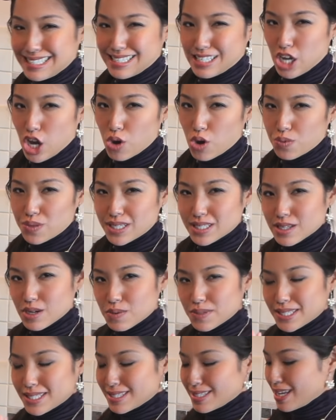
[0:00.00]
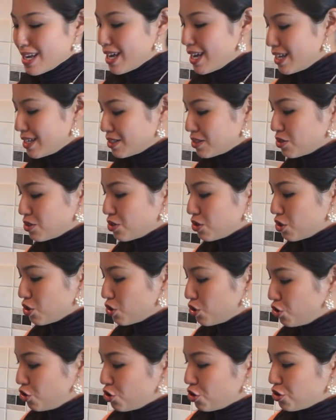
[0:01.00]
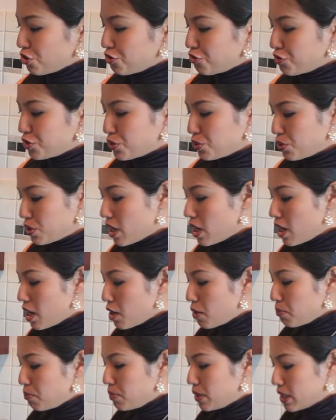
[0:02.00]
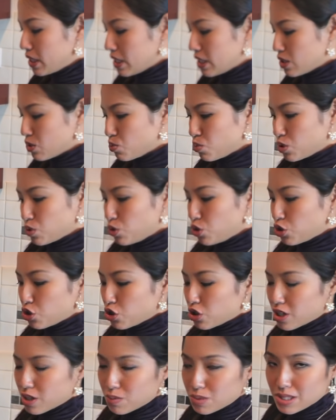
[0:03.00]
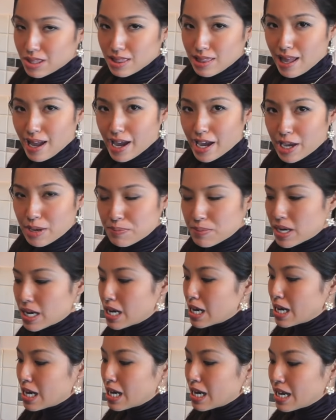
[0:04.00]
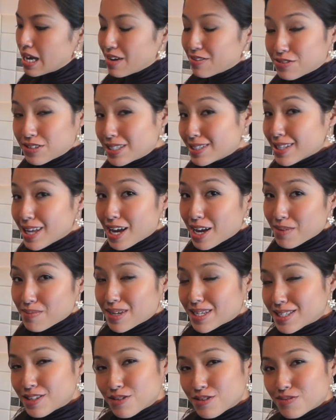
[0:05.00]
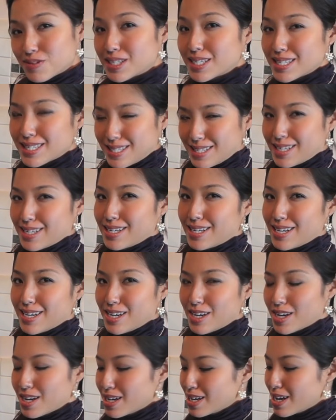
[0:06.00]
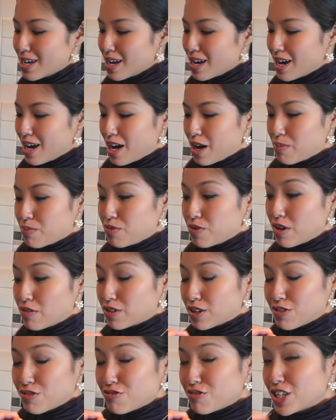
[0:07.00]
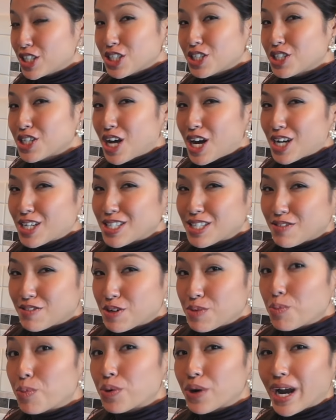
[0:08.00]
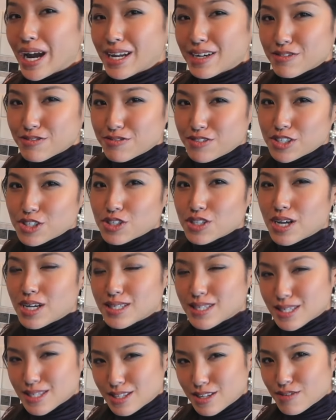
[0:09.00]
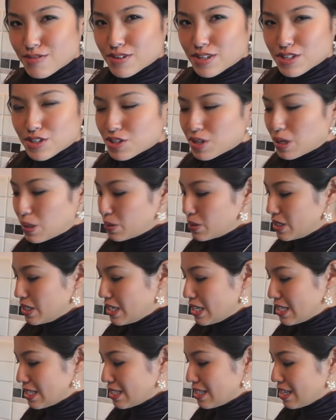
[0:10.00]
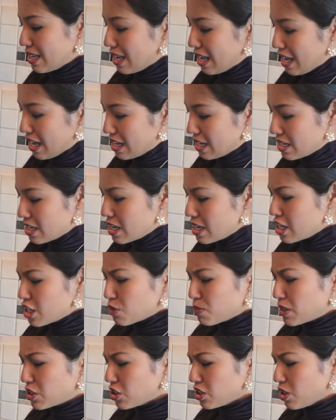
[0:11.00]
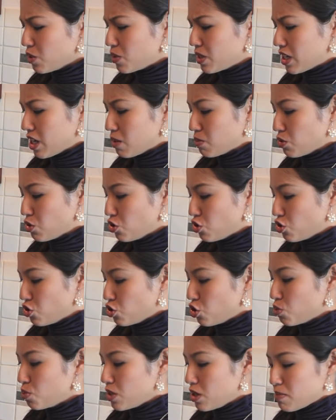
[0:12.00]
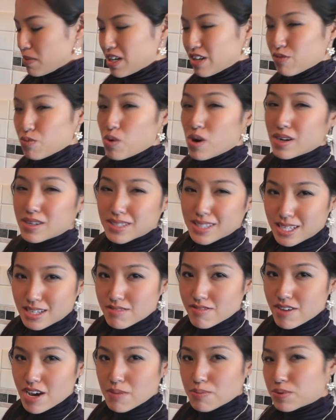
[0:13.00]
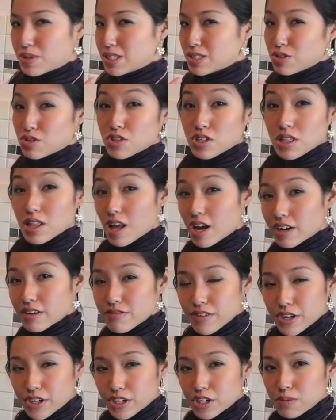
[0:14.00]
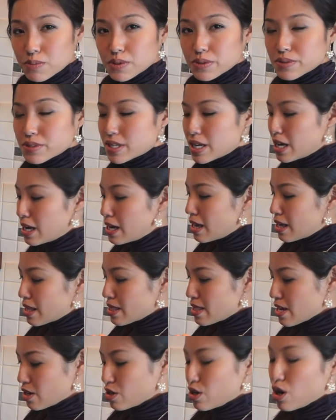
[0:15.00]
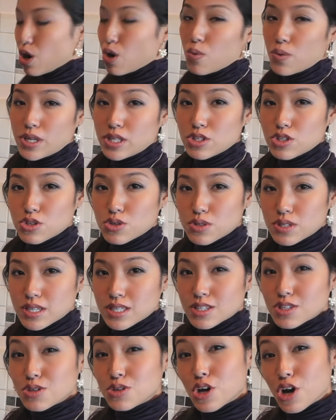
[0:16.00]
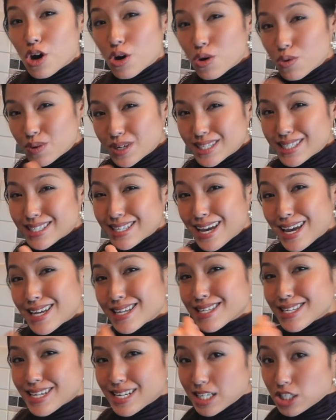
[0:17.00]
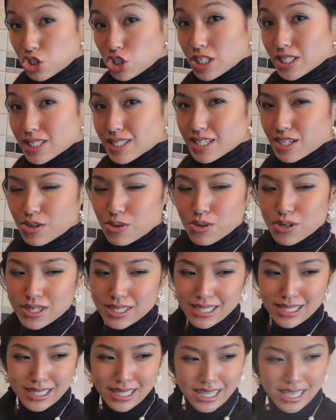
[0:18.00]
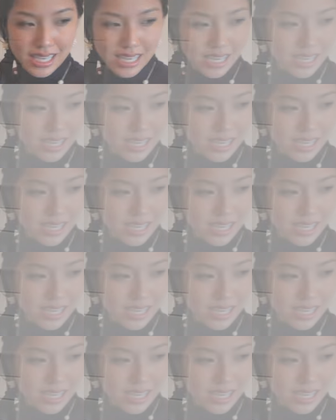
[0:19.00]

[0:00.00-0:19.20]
it. Always, always taste your food, because when you're cooking with lime, every lime has different acidity. Every fish sauce, every brand of fish sauce has different saltiness. And especially when it comes to soup, the amount of water that evaporates, there's a lot of variables that go into this. So you always taste and adjust accordingly.